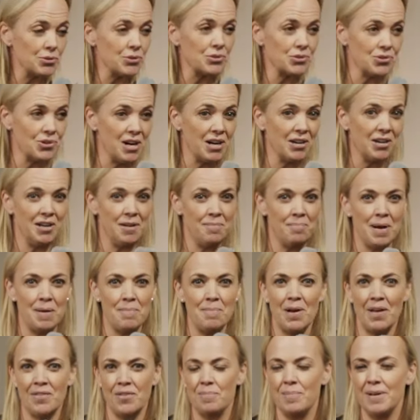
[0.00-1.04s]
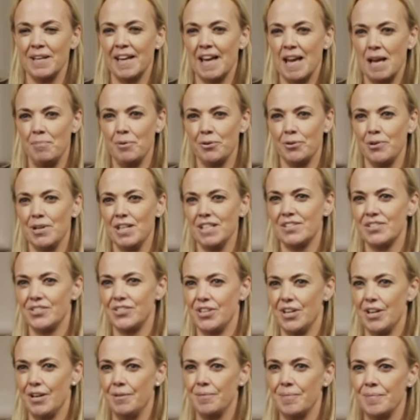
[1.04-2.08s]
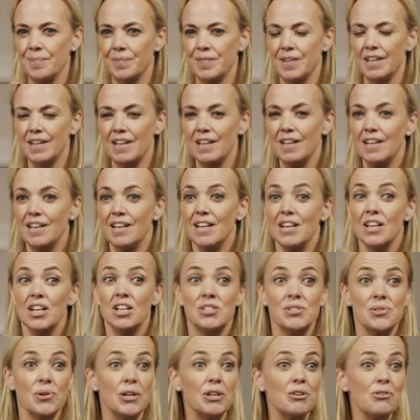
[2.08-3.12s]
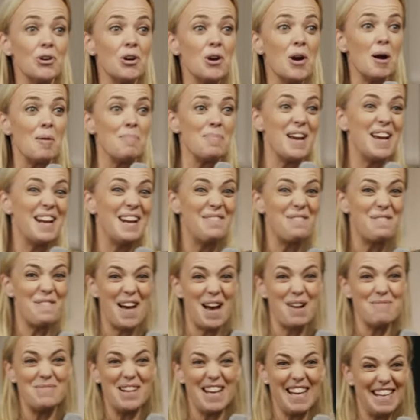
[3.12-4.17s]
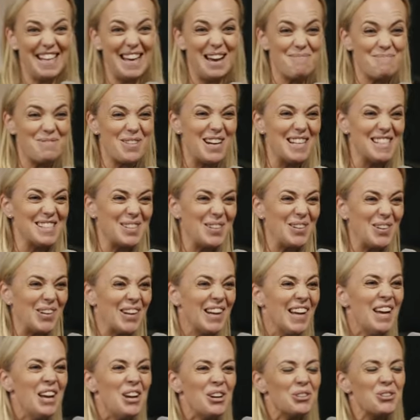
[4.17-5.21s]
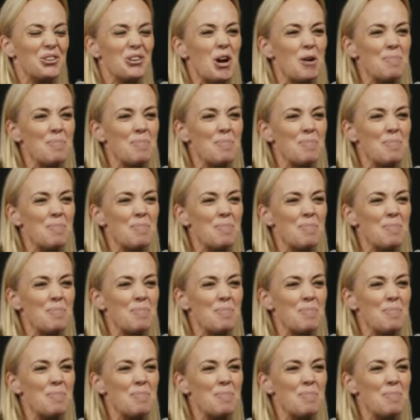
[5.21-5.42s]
struggle and my mother became a Christian. So I grew up in a family, yeah, praise God, grew